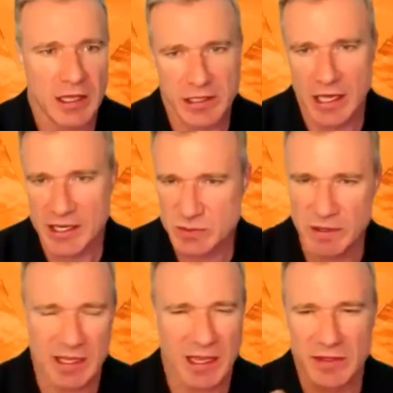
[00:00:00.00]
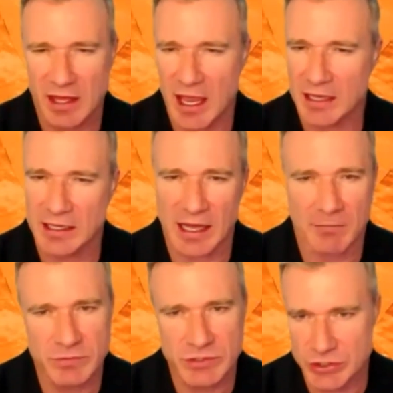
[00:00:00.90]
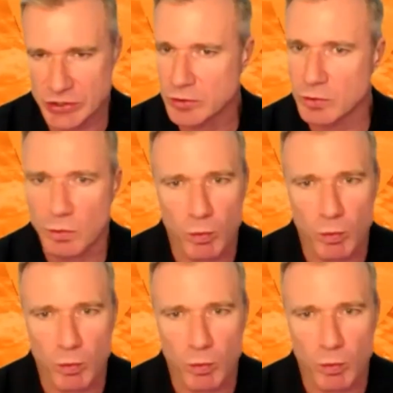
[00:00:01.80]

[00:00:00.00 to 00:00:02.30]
Yes, we can get the LLM to do